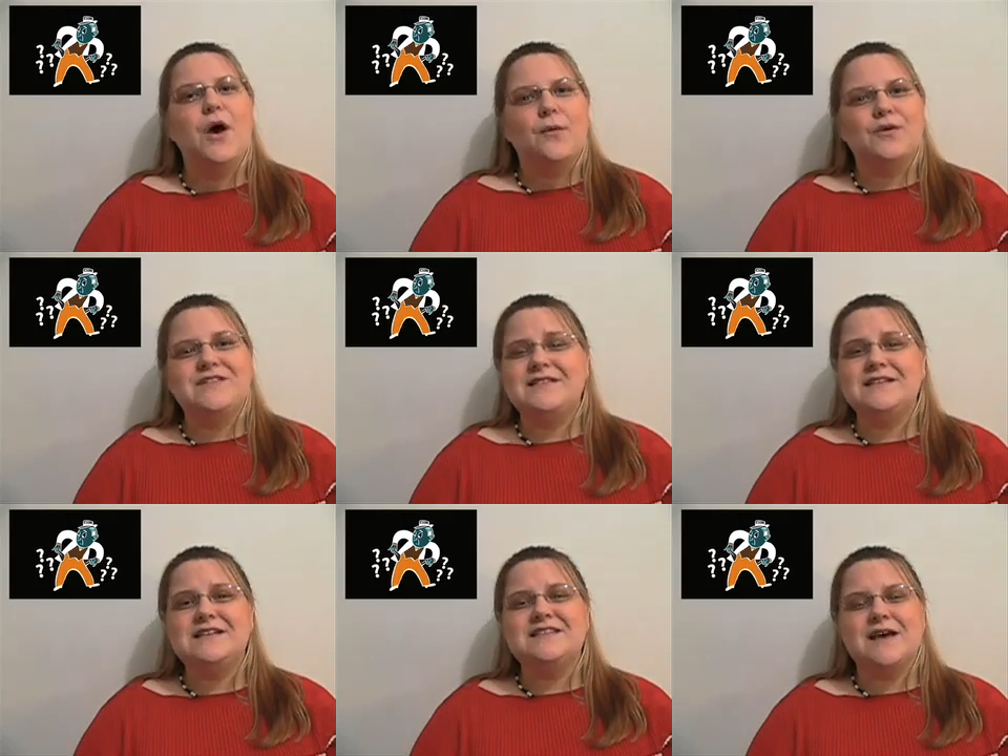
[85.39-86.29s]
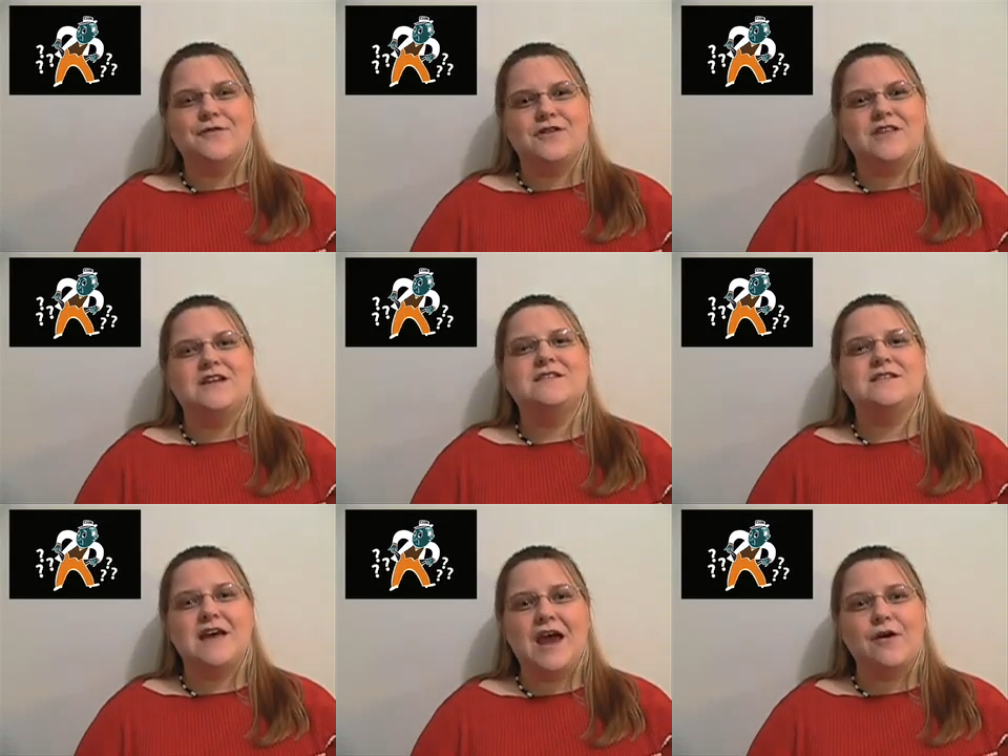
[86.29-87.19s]
recently discovered that his
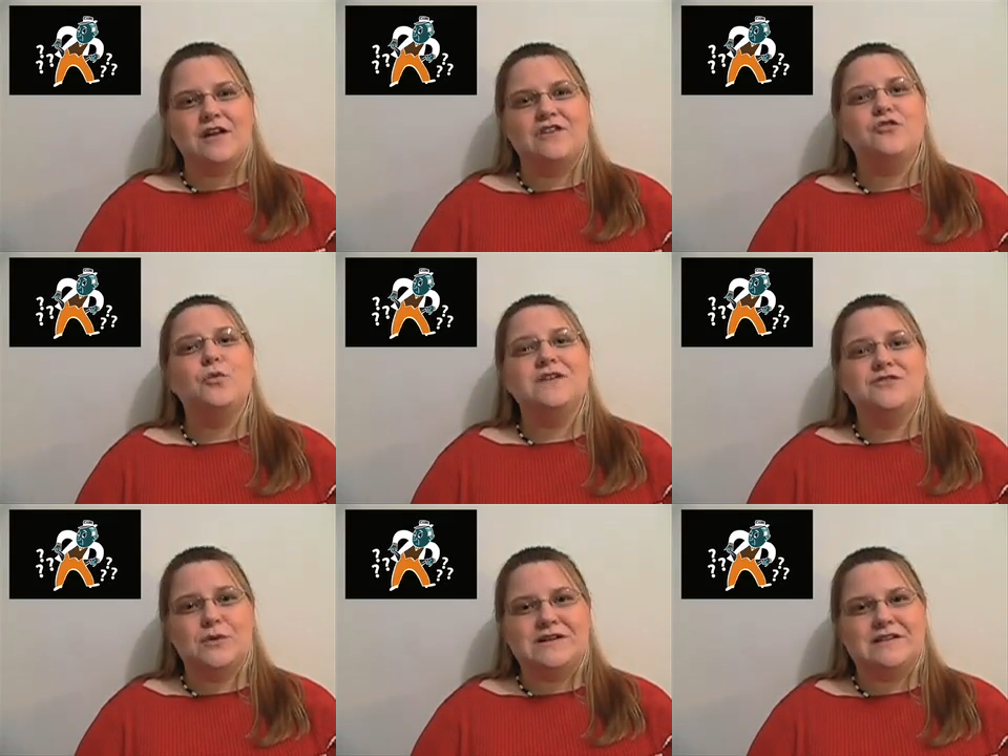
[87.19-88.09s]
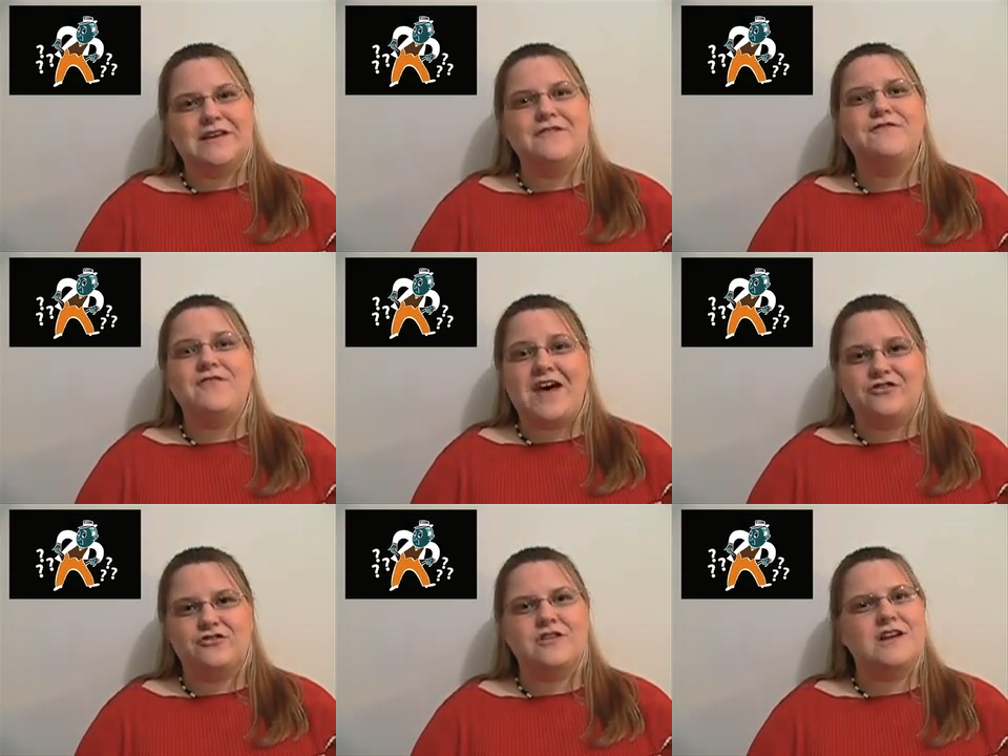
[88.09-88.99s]
inheritance was dwindling
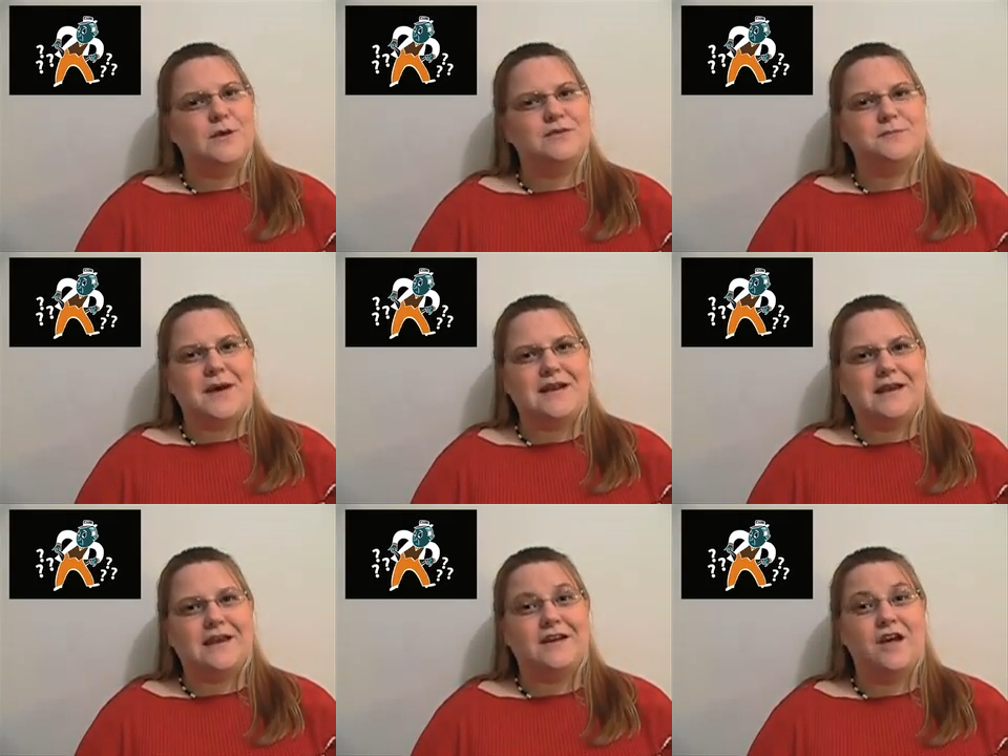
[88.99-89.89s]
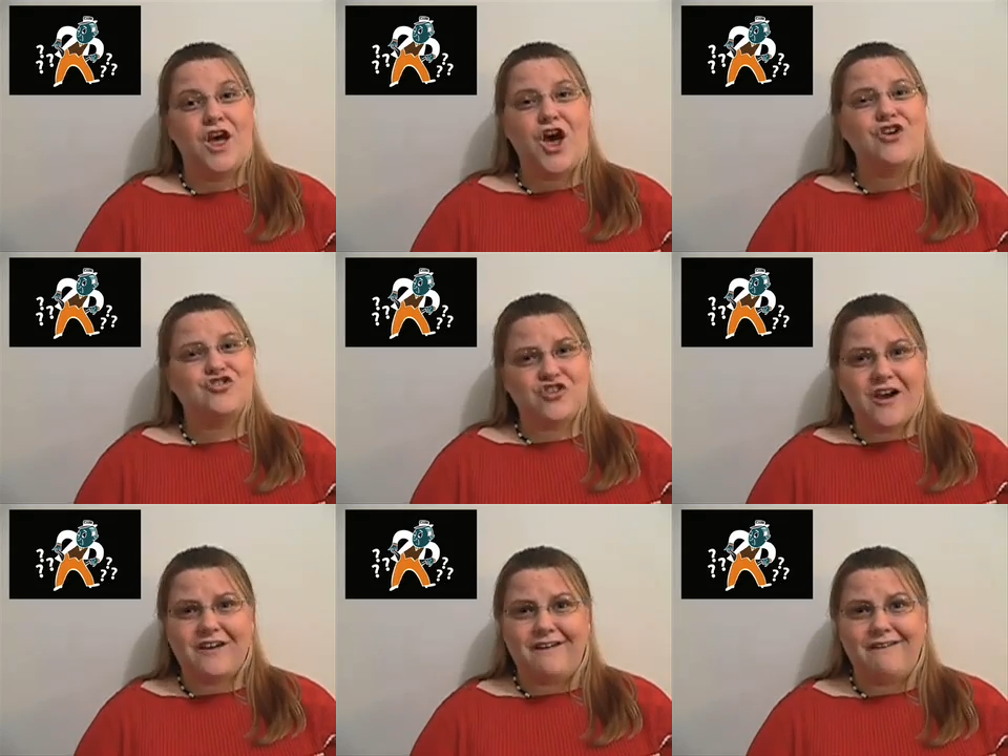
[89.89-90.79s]
faster than he was spending it.
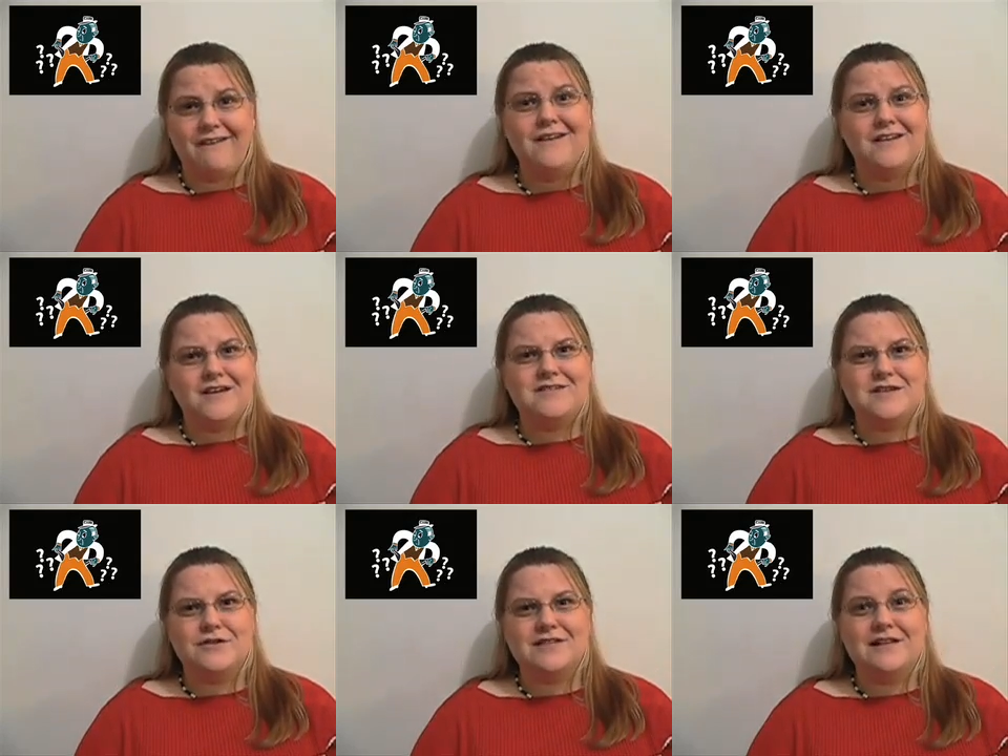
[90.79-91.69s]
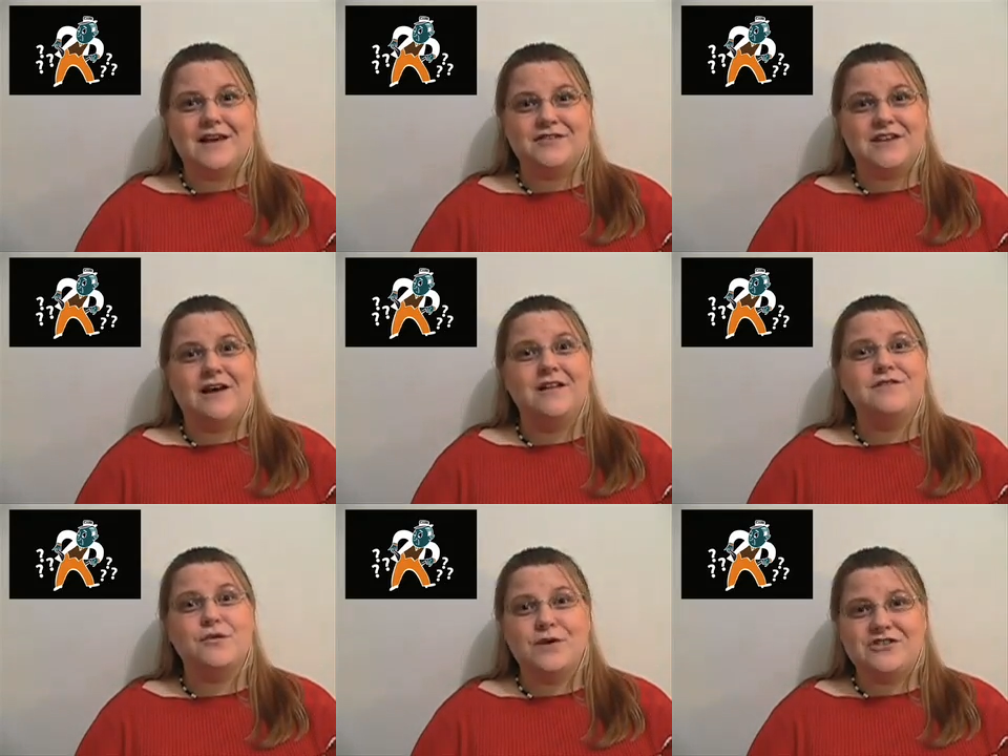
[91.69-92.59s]
Shocking, considering the lifestyle of
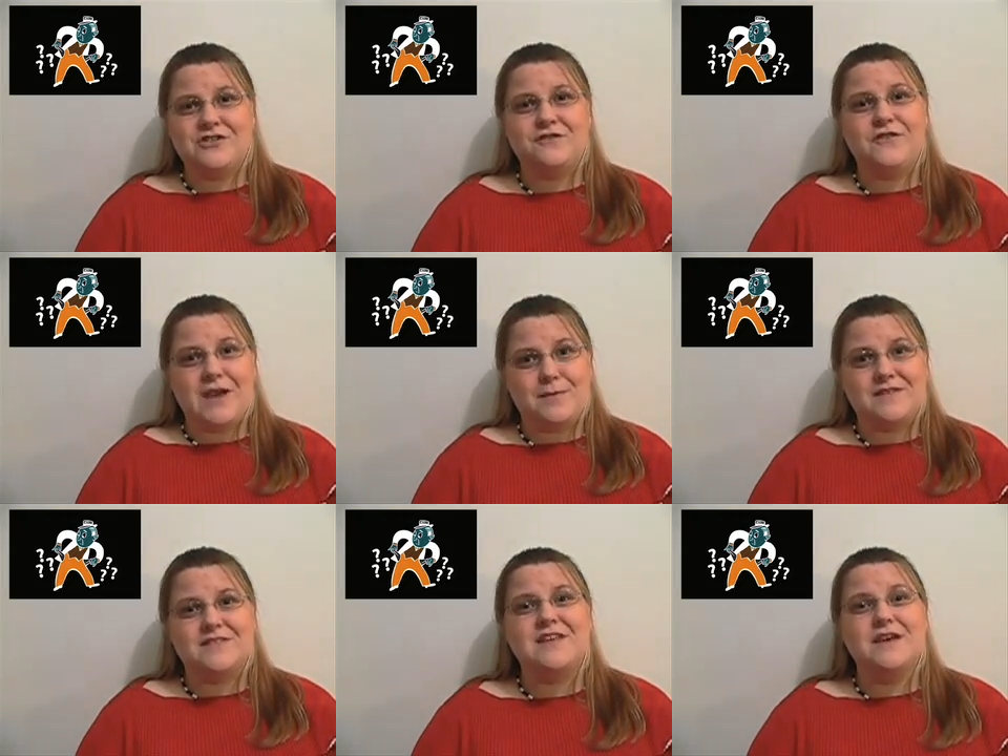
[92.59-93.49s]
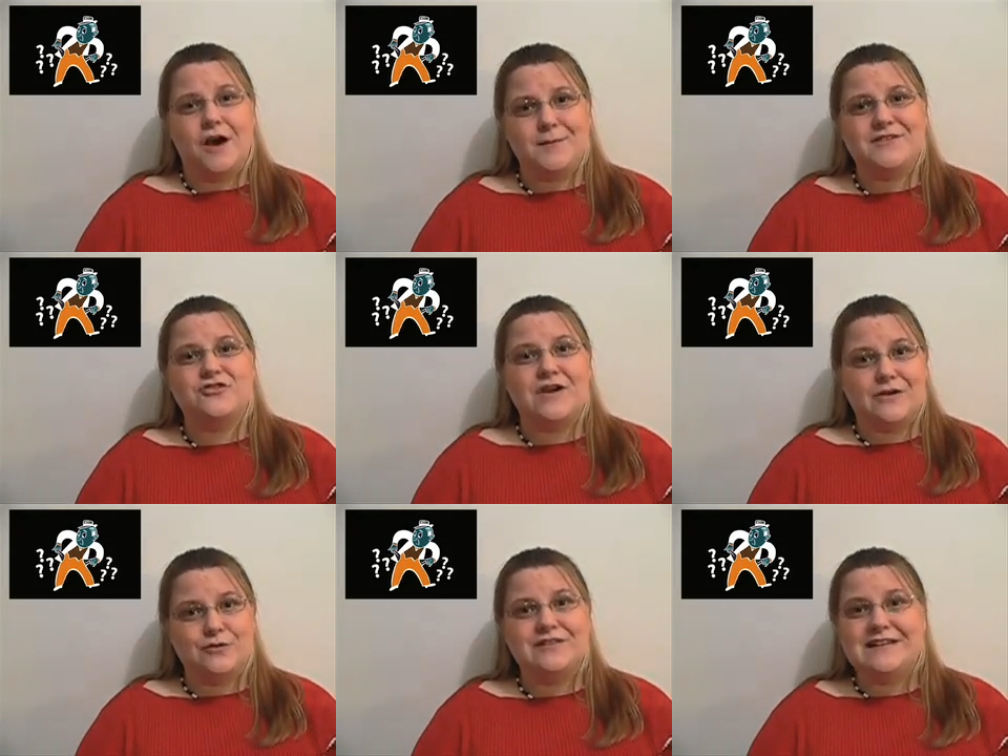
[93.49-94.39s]
the rich and famous the young Mr.
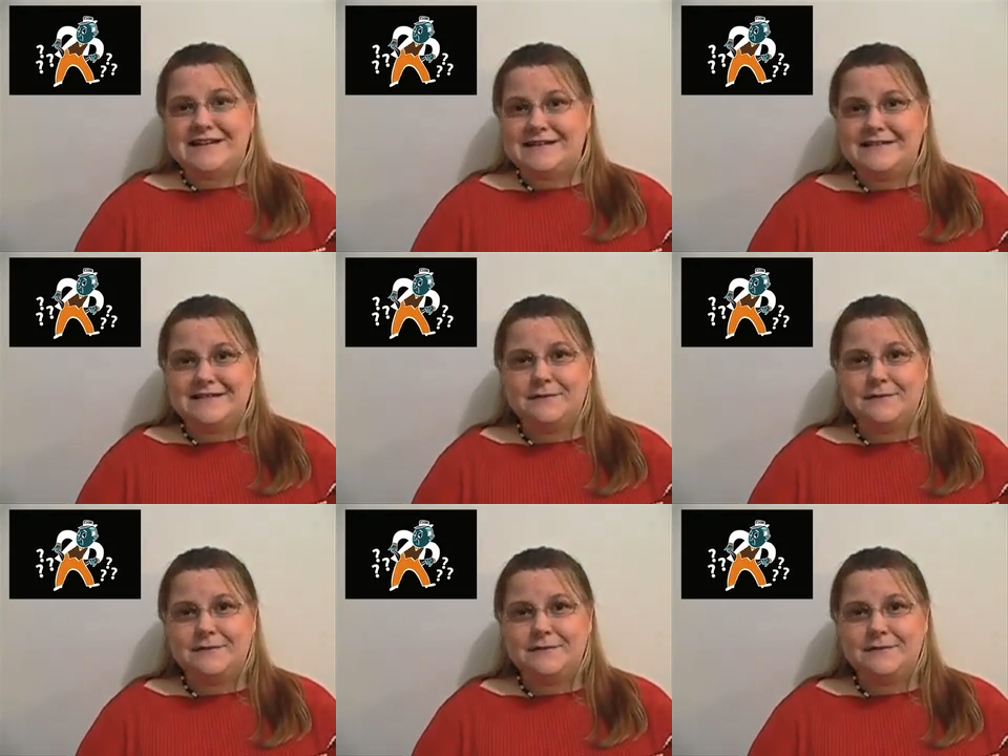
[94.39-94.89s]
Eccles leads.